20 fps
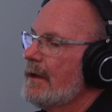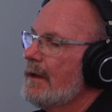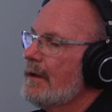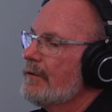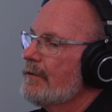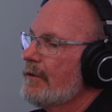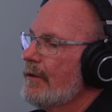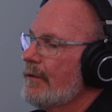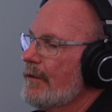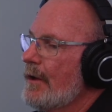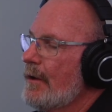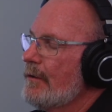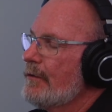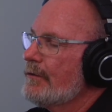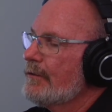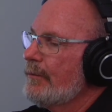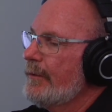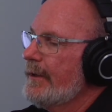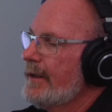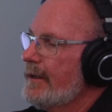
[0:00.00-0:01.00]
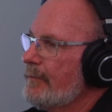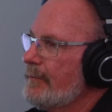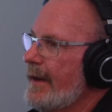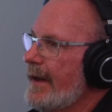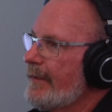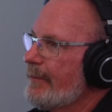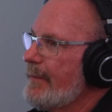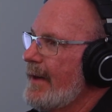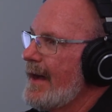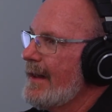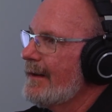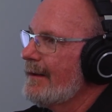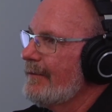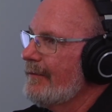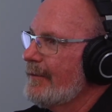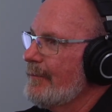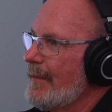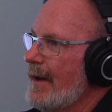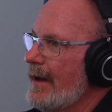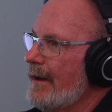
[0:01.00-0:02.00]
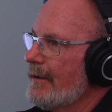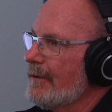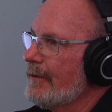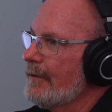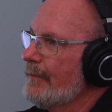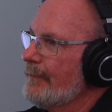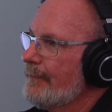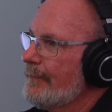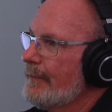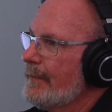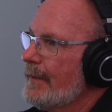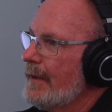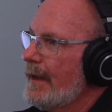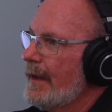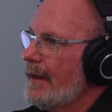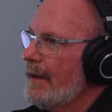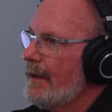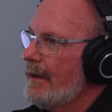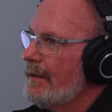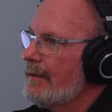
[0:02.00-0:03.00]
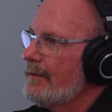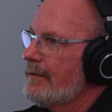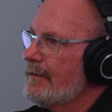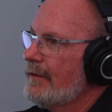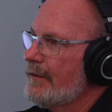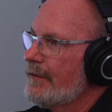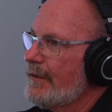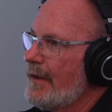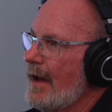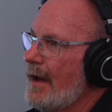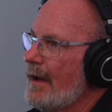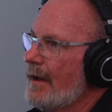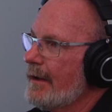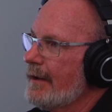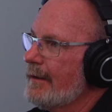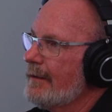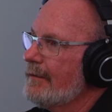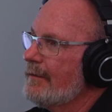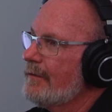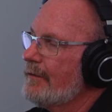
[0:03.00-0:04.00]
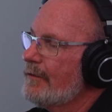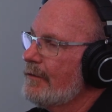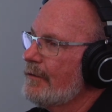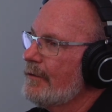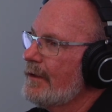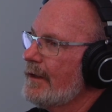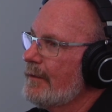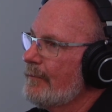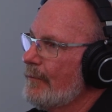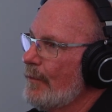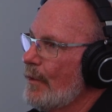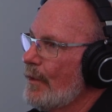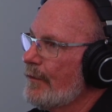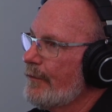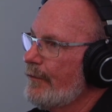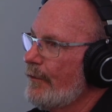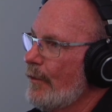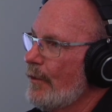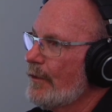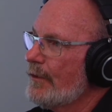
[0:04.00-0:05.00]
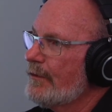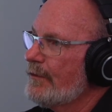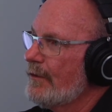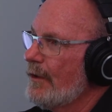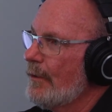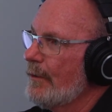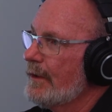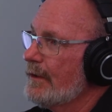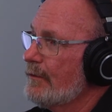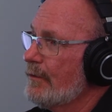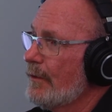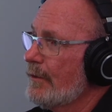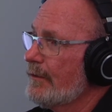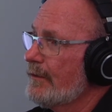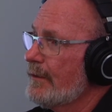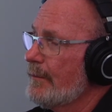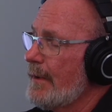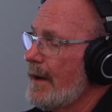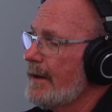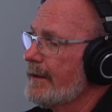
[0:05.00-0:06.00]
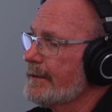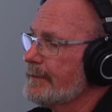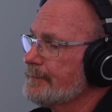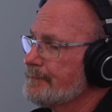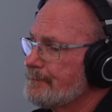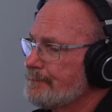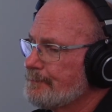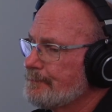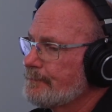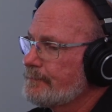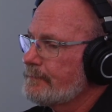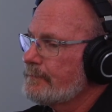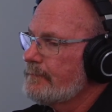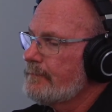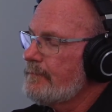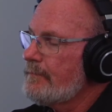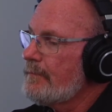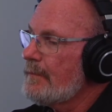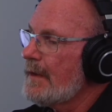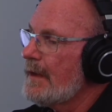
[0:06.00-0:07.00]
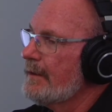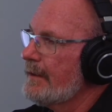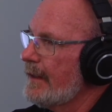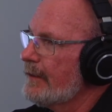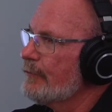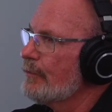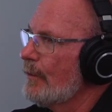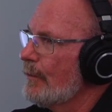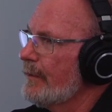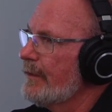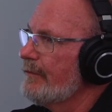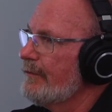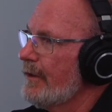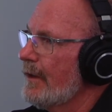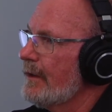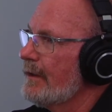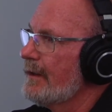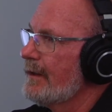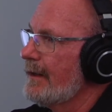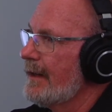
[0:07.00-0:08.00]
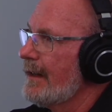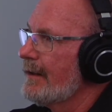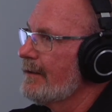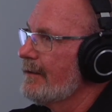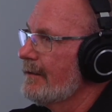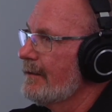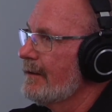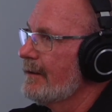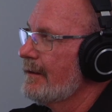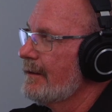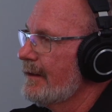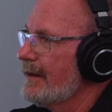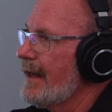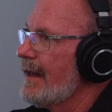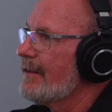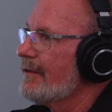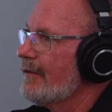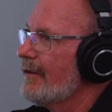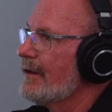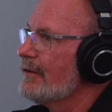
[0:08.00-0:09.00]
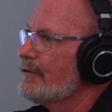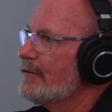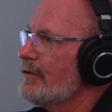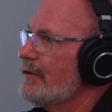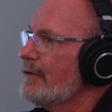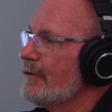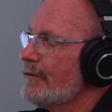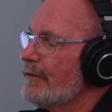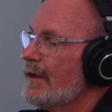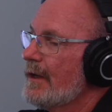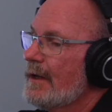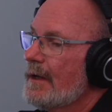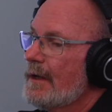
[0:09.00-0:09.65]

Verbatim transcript: So those we can mathematically model and design to get more force going towards the body. And that's what we've done in ath uh, the Athalonz shoes.